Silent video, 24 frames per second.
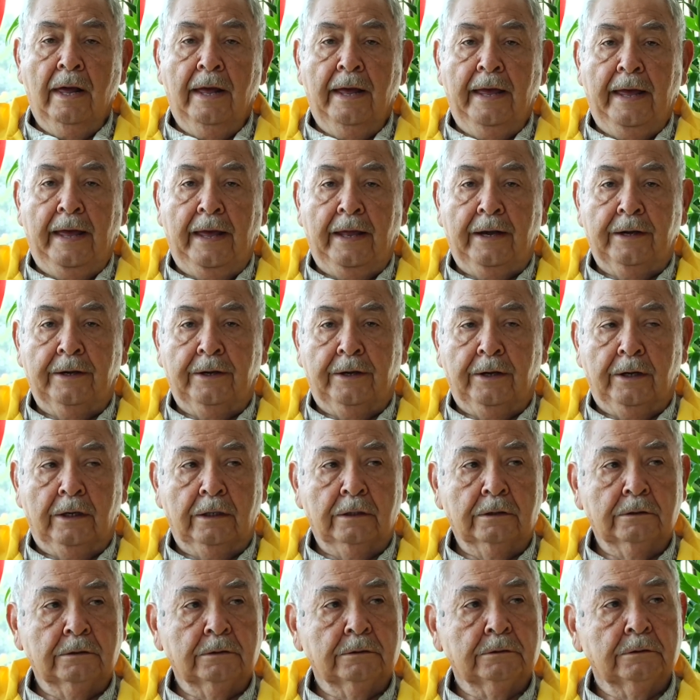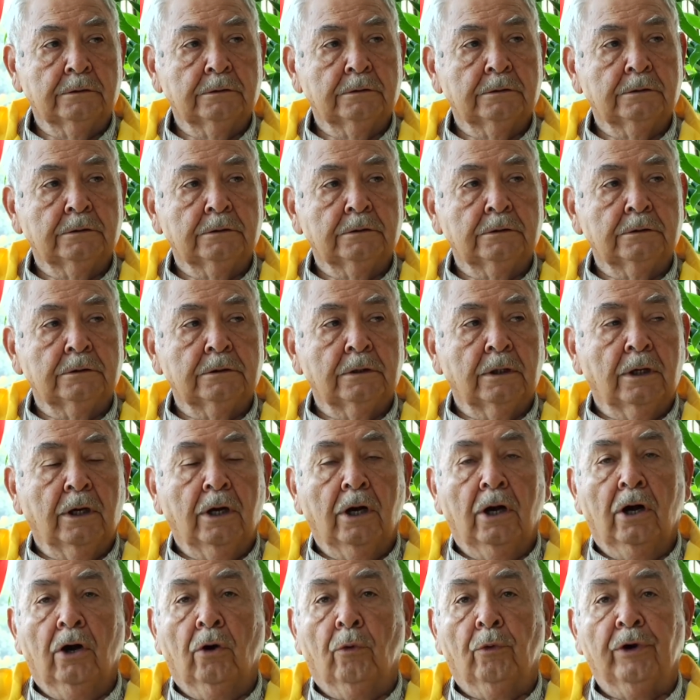And
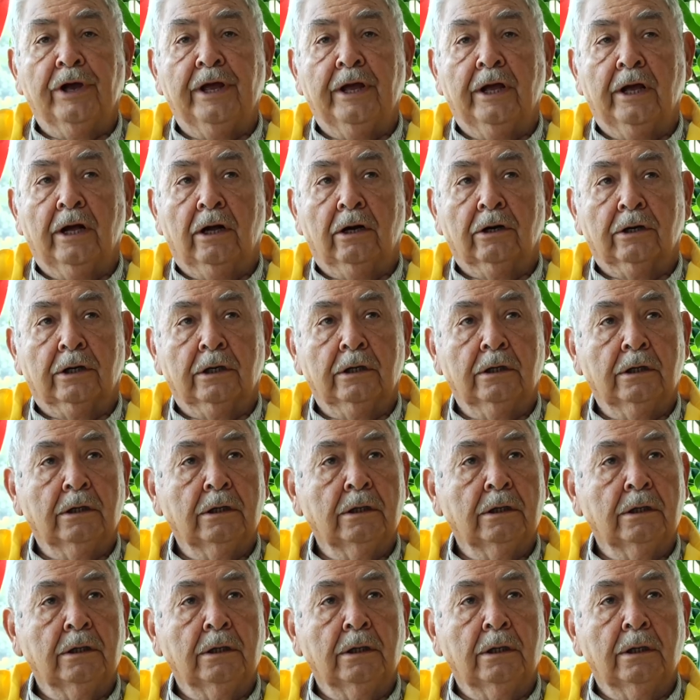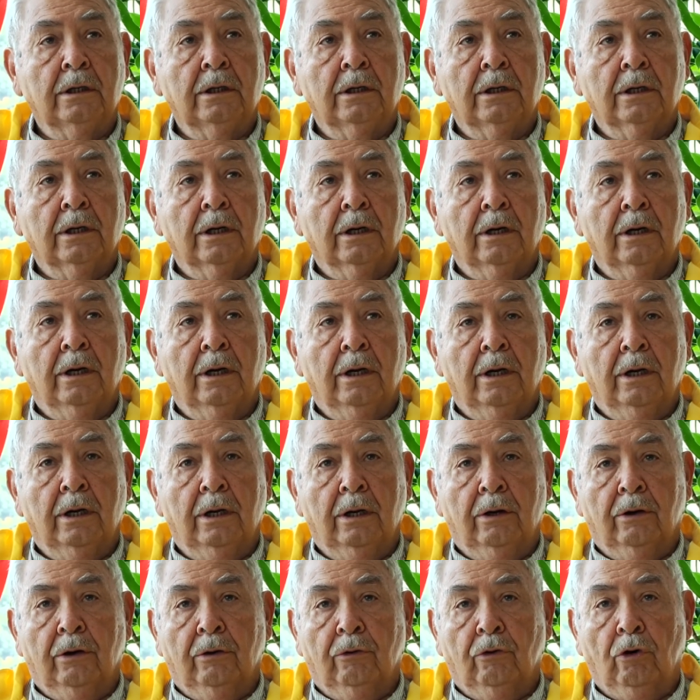we held
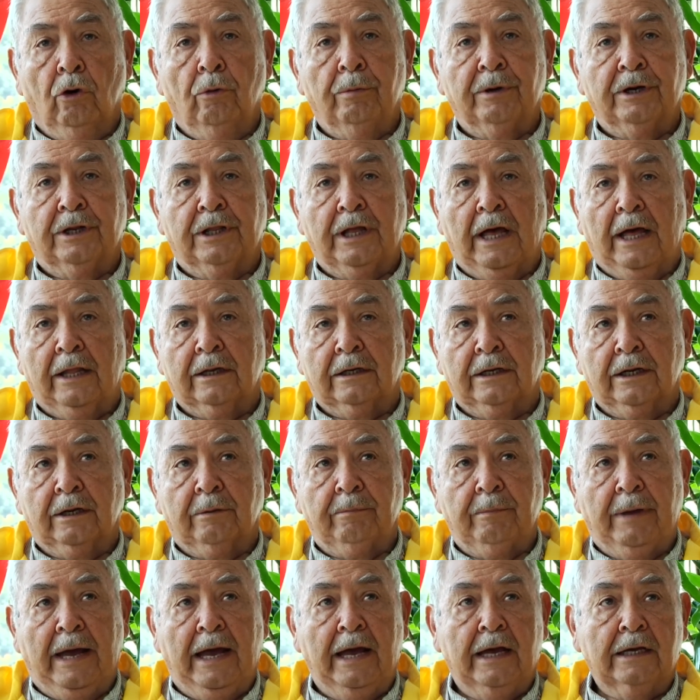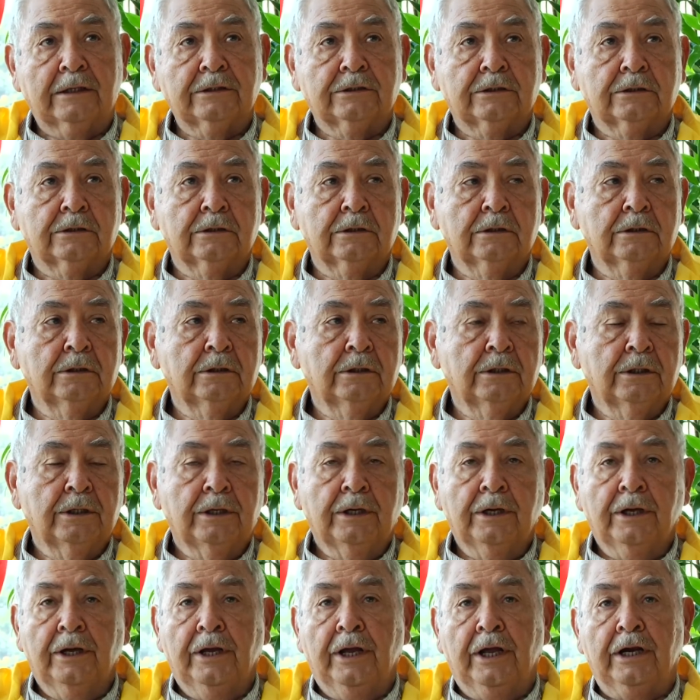Roman Catholic Mass
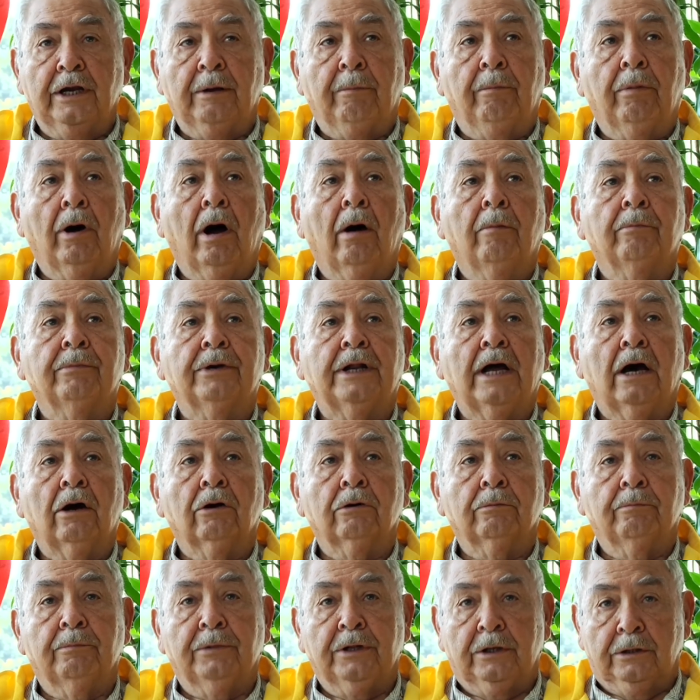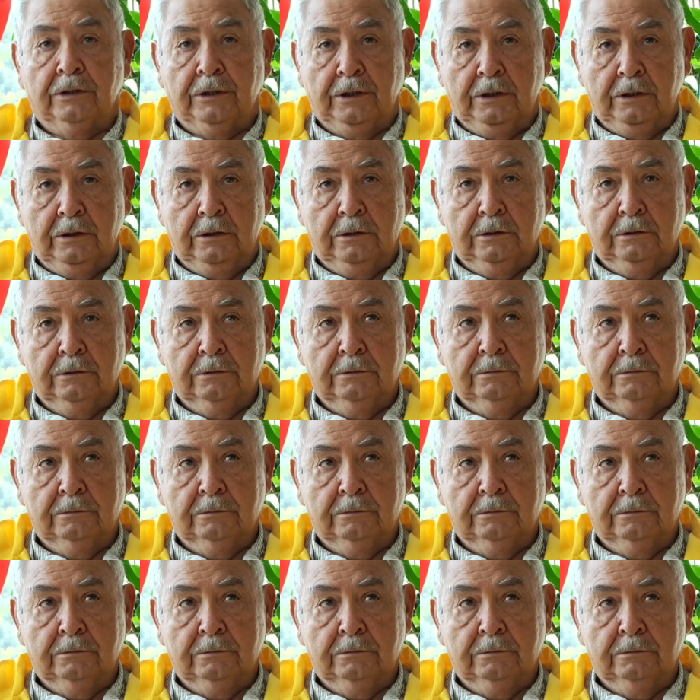in a bombed out building